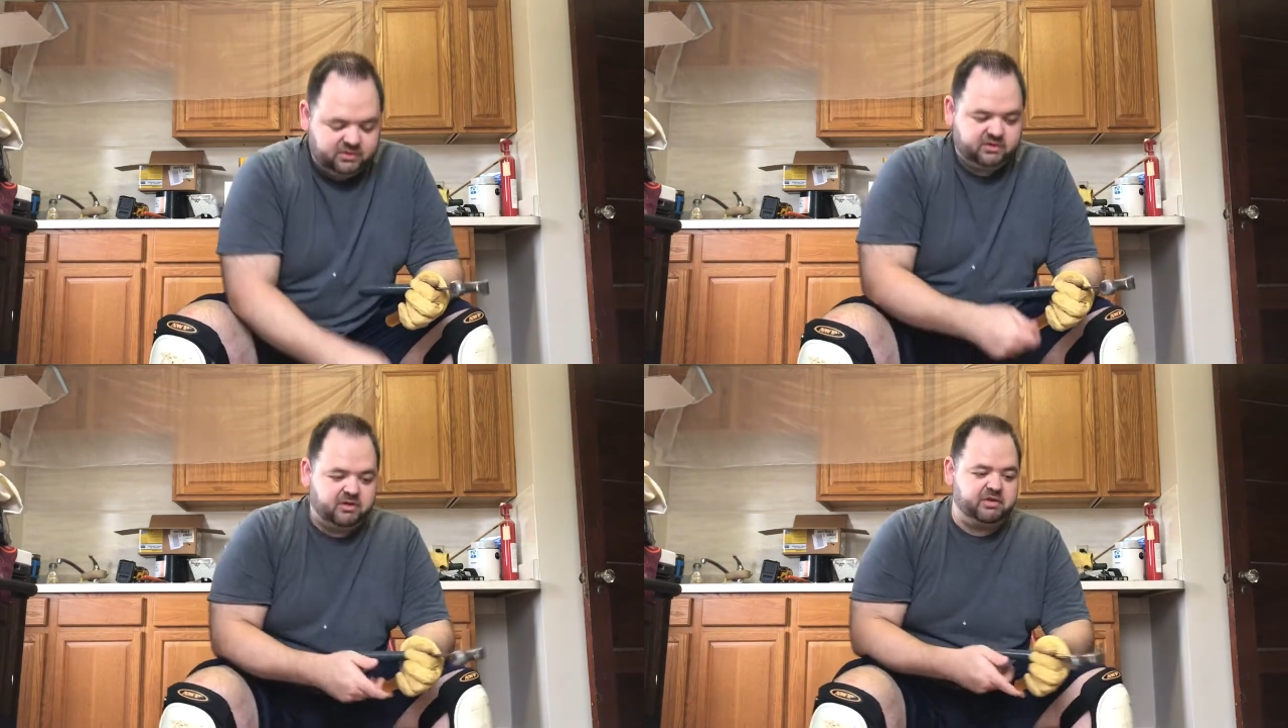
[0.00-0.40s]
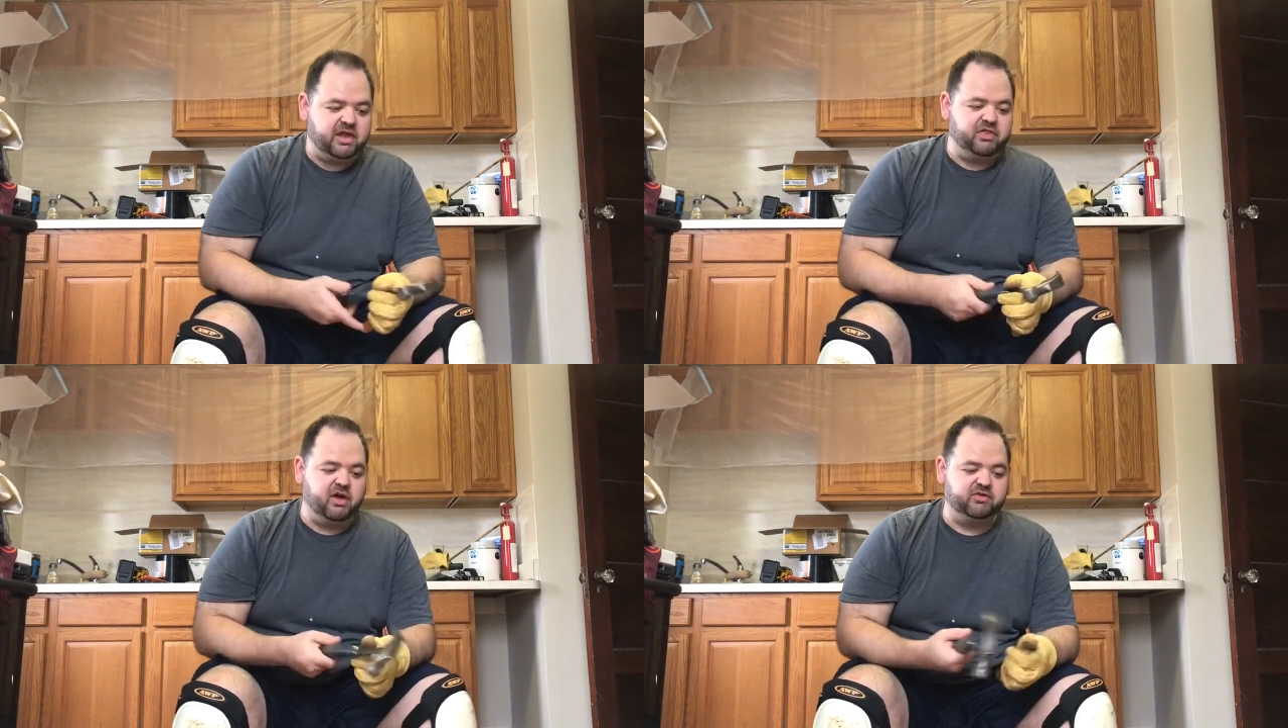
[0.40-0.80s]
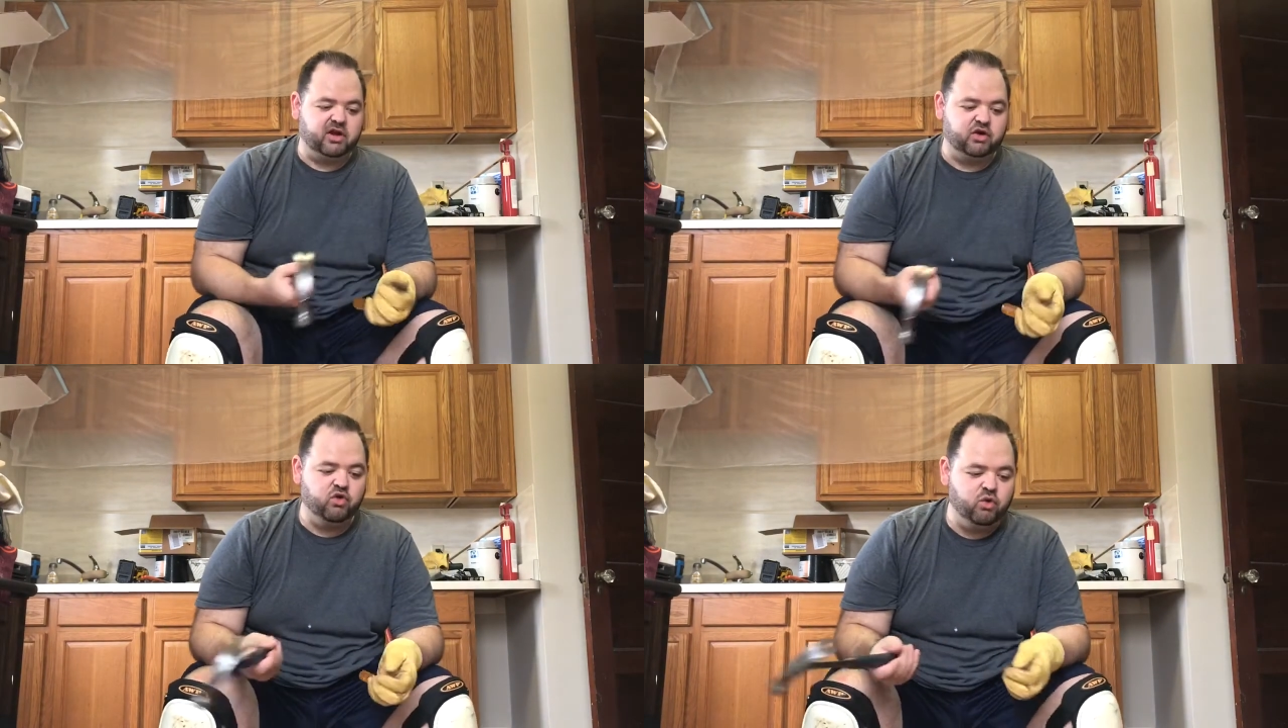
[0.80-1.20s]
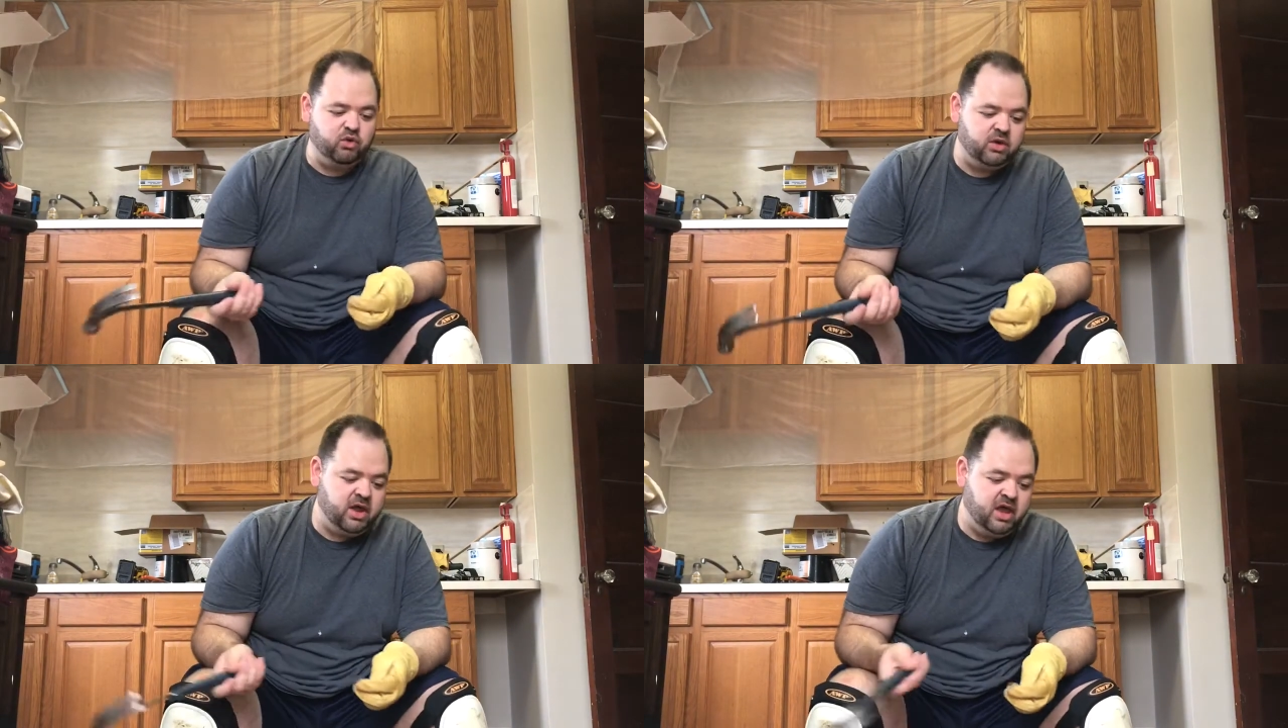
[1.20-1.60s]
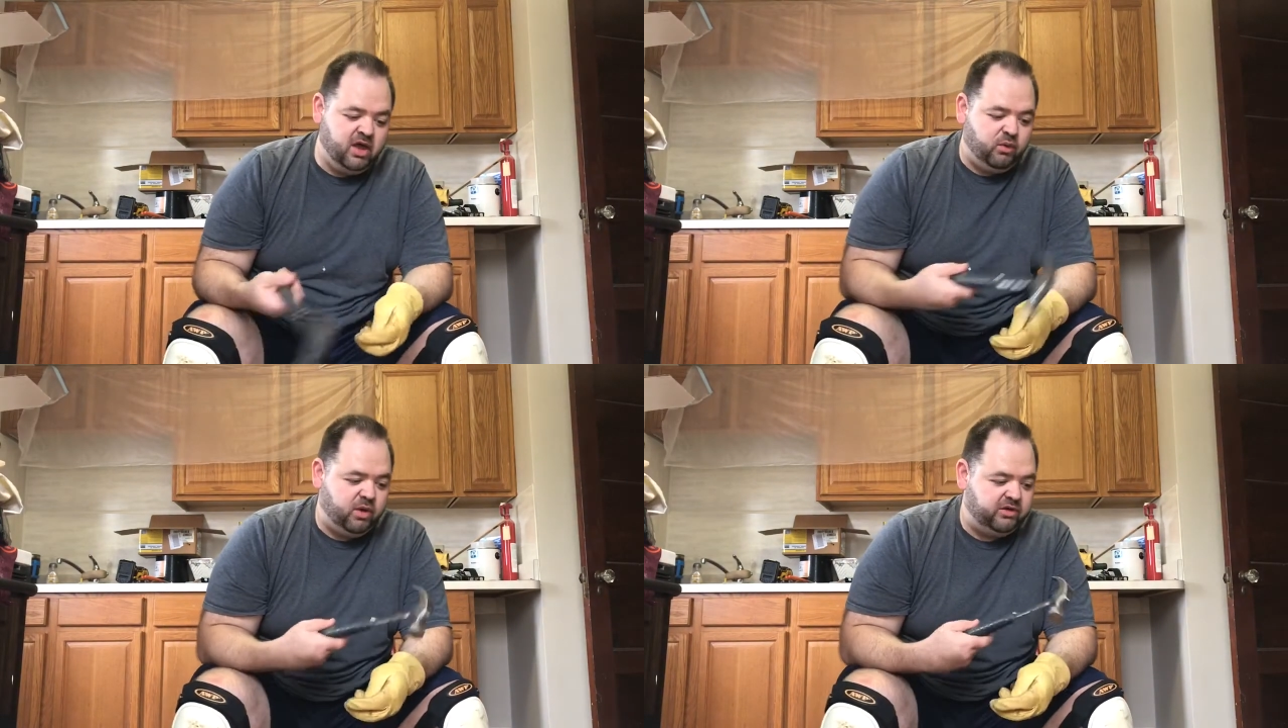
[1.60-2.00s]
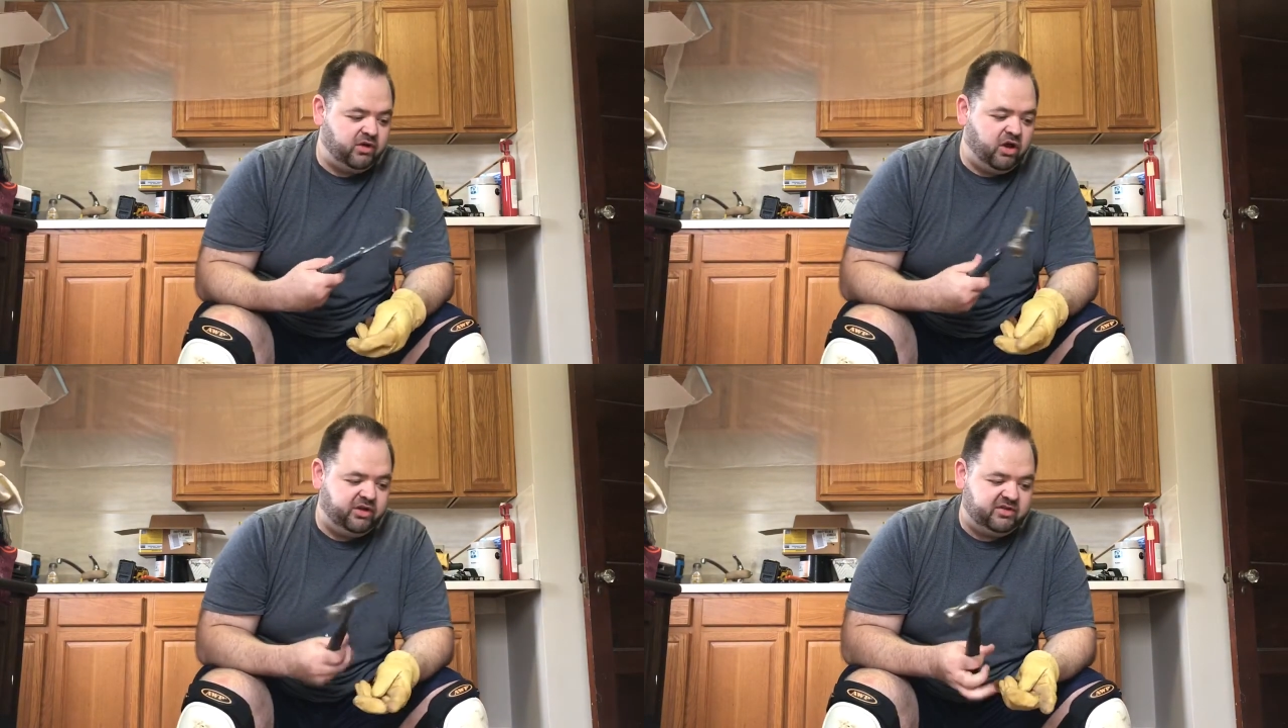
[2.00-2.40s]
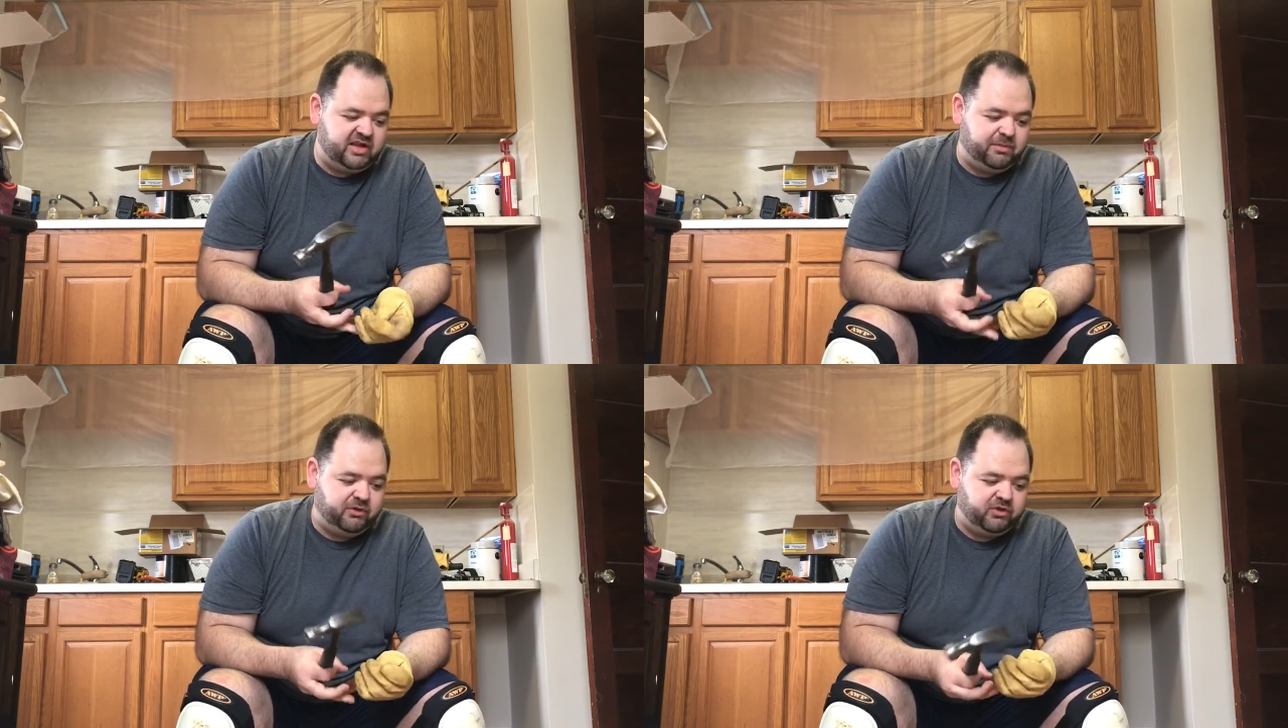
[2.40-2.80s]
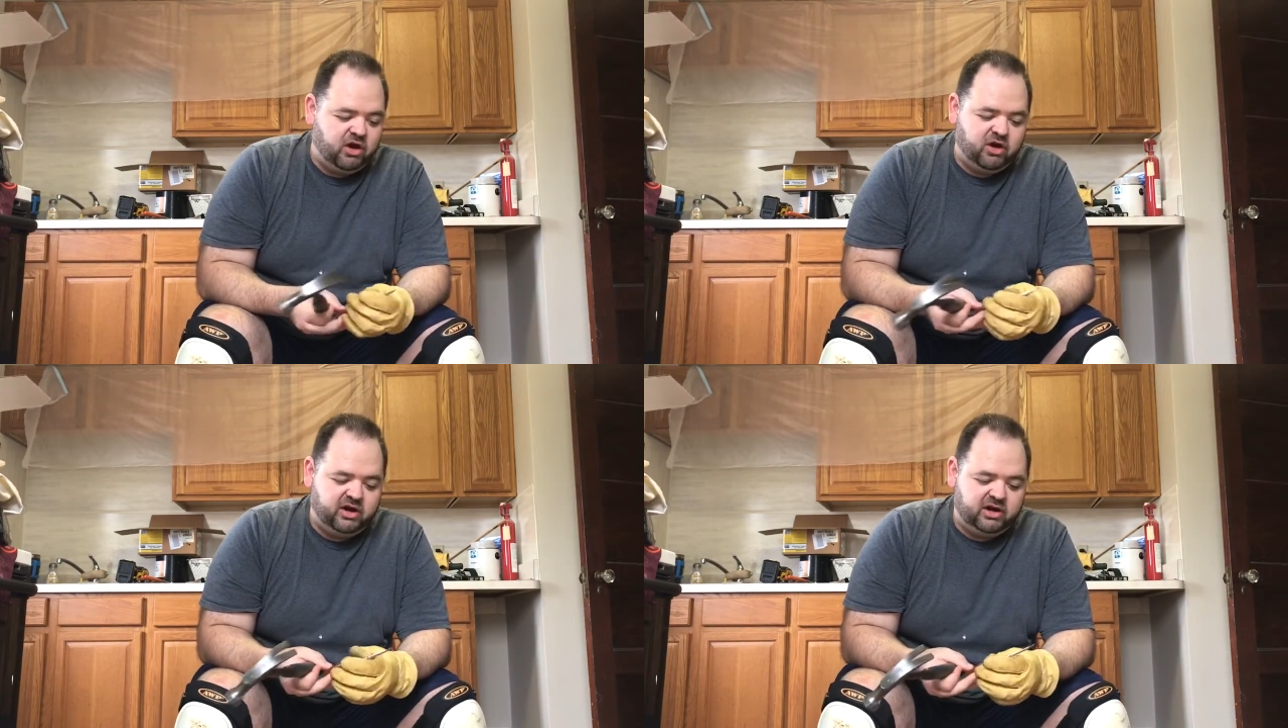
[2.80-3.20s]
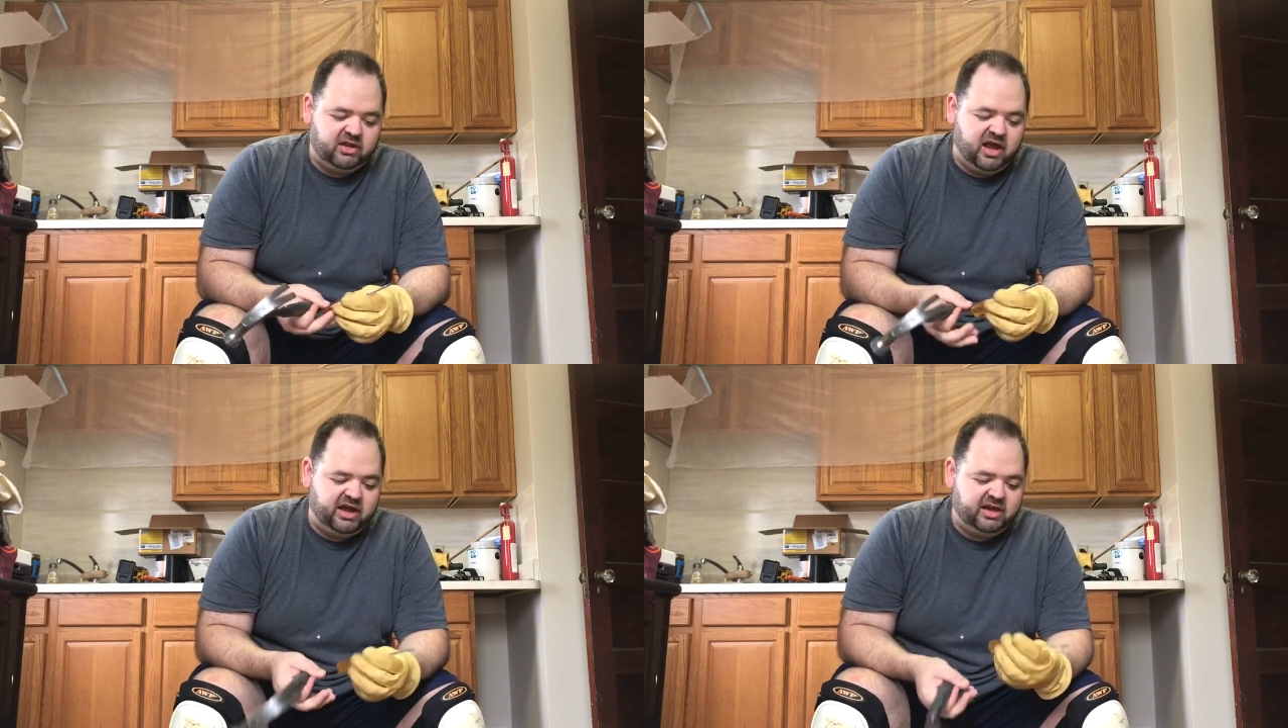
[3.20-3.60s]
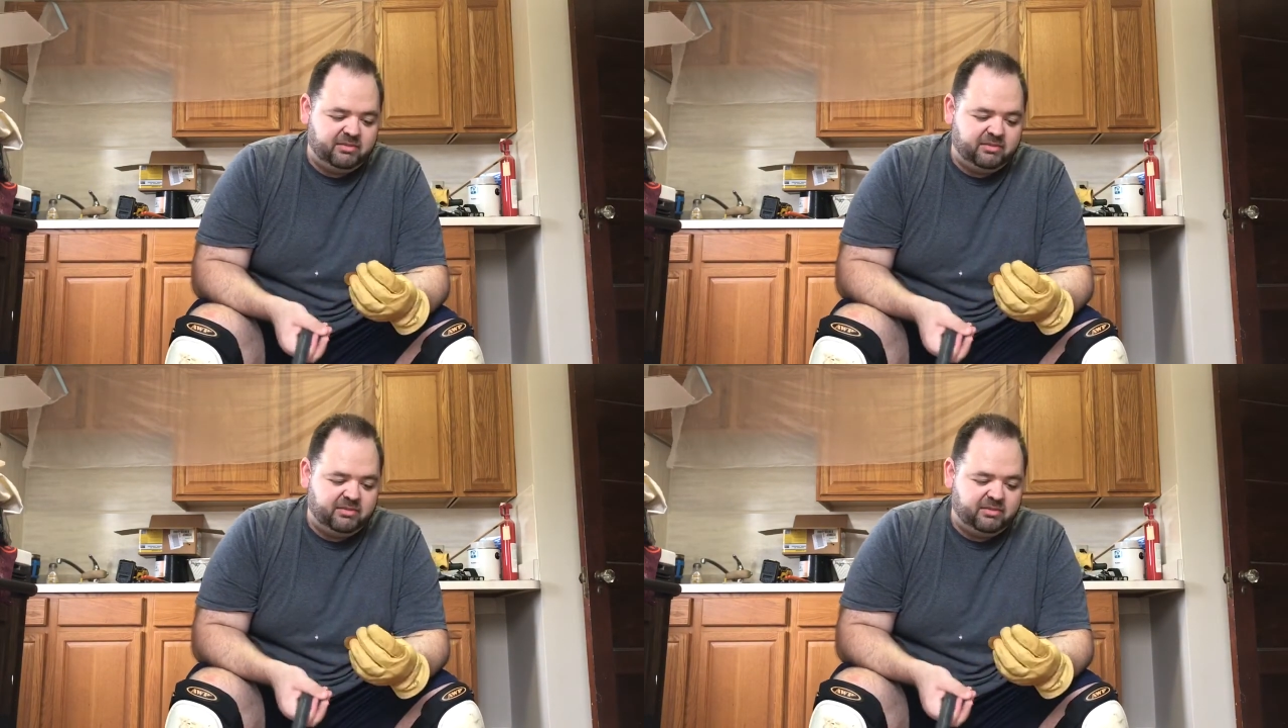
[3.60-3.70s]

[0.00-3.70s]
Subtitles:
something that I thought was kind of cool was all these staples are in a line,